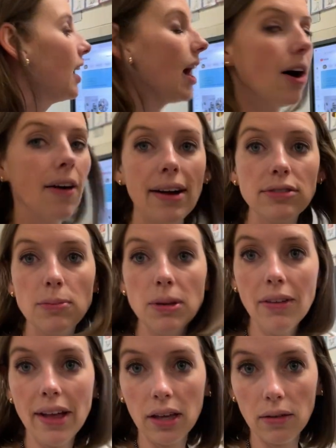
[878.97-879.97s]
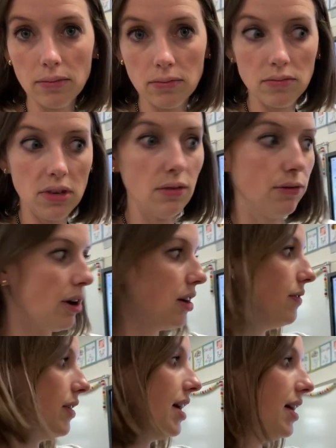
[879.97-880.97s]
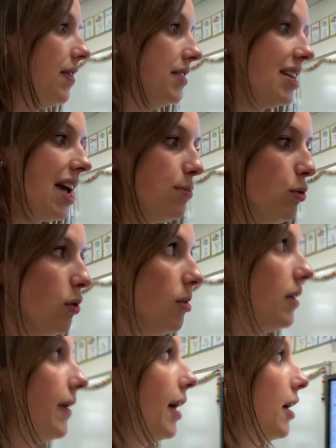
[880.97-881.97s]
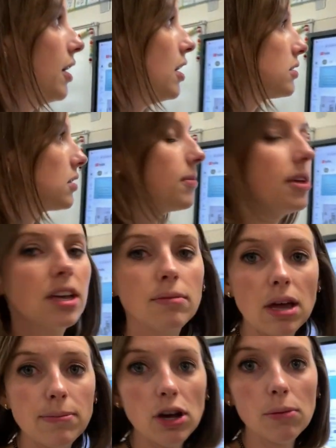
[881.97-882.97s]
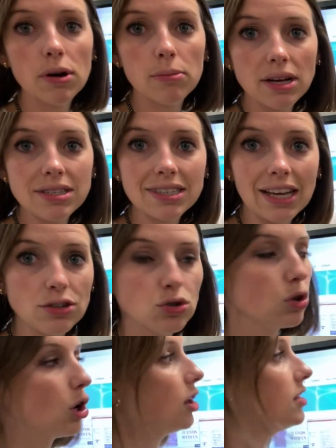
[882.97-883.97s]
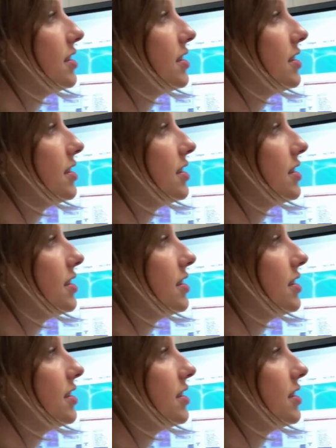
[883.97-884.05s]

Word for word: I'll have to be like in front of it and the table will be there. So I'm thinking maybe I'll put my schedule cards